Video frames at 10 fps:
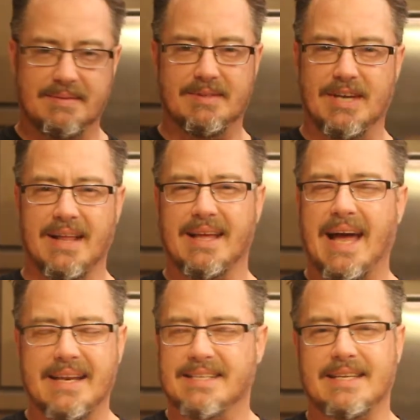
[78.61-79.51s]
jelly,
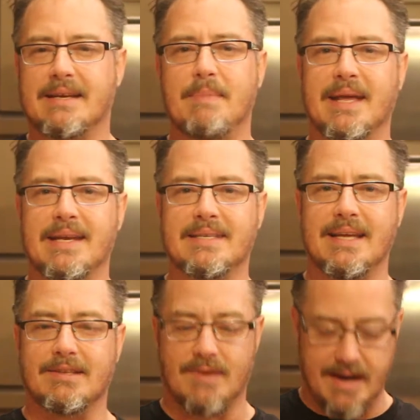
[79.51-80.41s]
it just doesn't make any
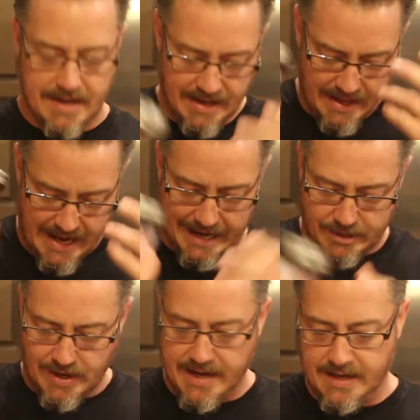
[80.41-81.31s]
sense, right? I
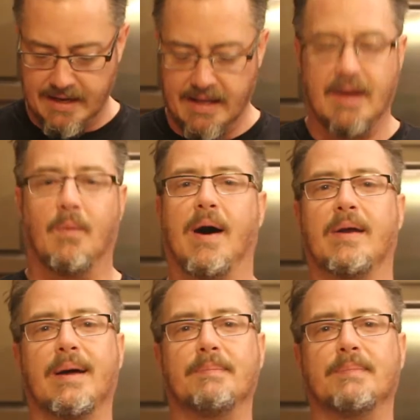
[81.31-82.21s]
tried it, wound
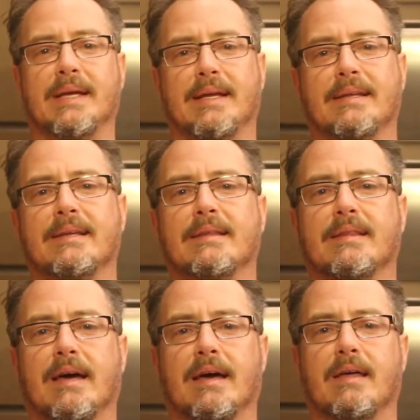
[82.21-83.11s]
up being
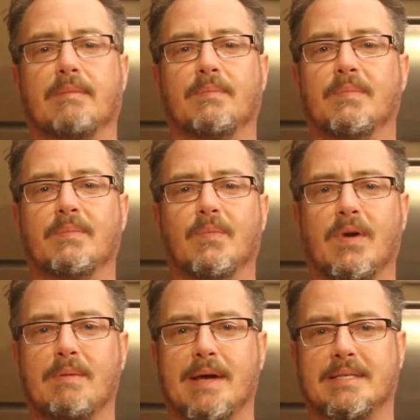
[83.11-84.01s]
one
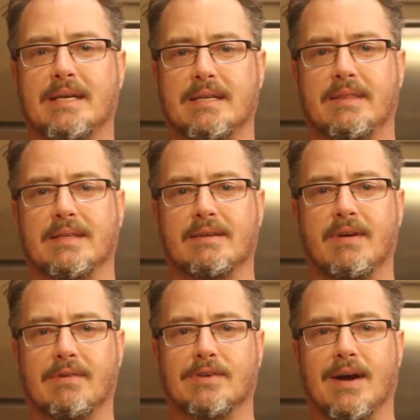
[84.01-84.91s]
of the best tasting things I've
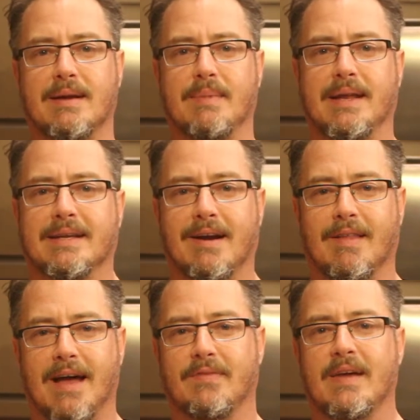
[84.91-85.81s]
ever tried in my entire
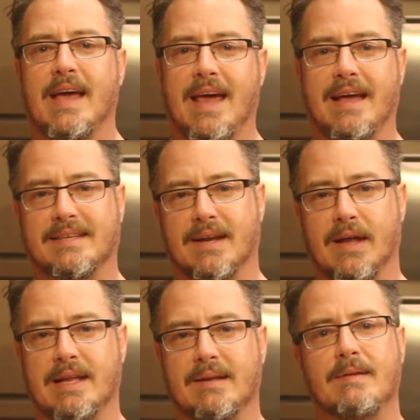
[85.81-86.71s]
life, and I said,
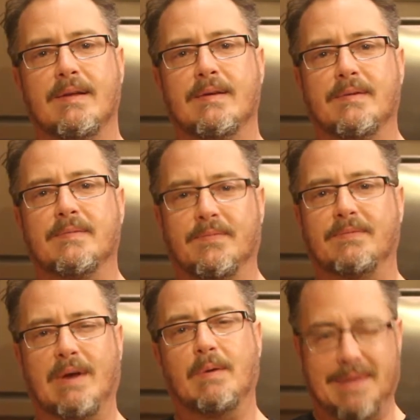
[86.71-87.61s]
honey,
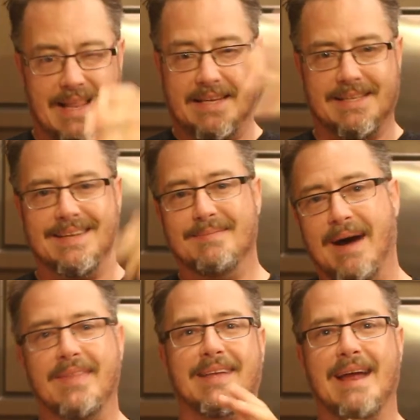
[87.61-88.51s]
that would be Leslie
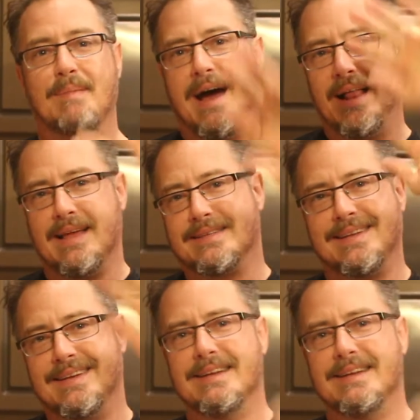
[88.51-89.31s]
behind the camera. Hi, Leslie.